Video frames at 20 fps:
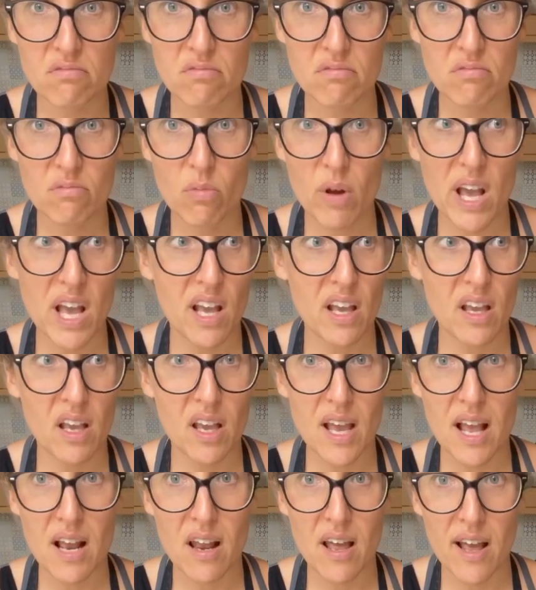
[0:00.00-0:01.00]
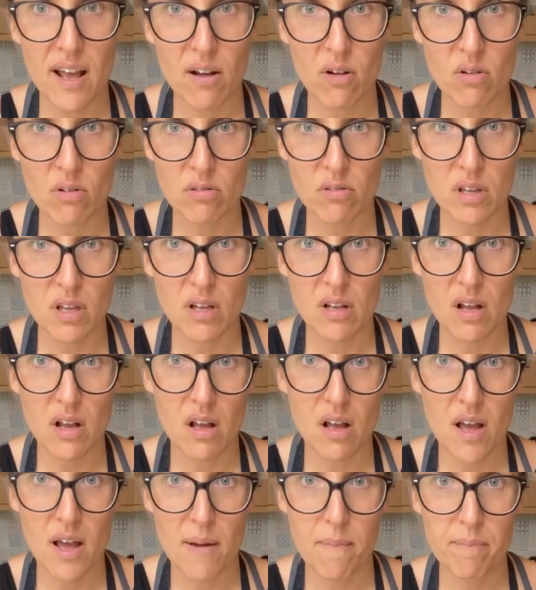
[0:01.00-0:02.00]
where you get like all the
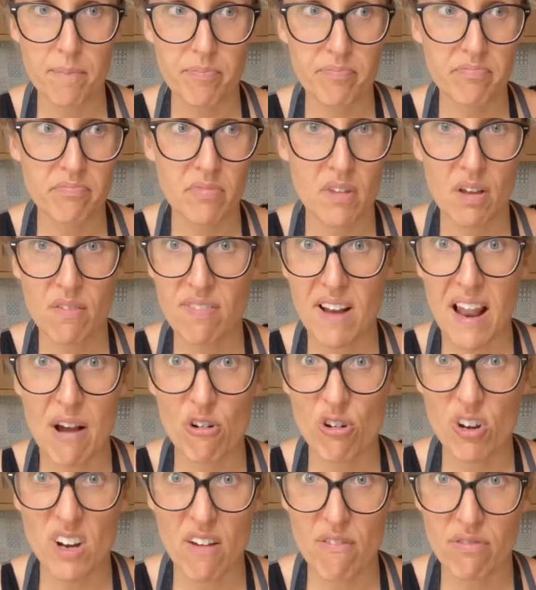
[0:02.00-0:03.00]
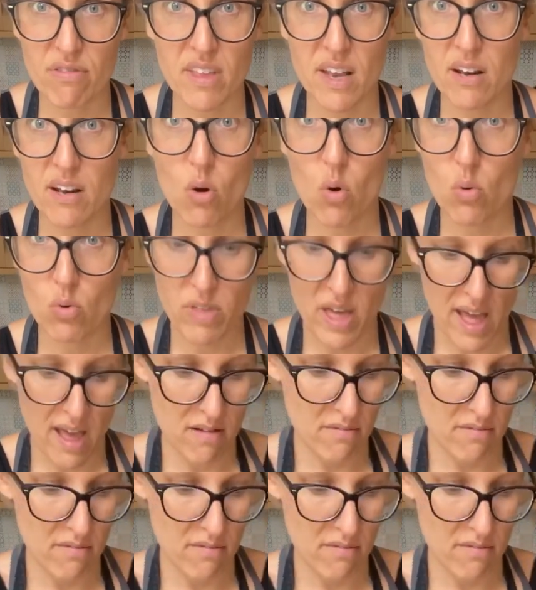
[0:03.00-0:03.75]
flour and everything? All there.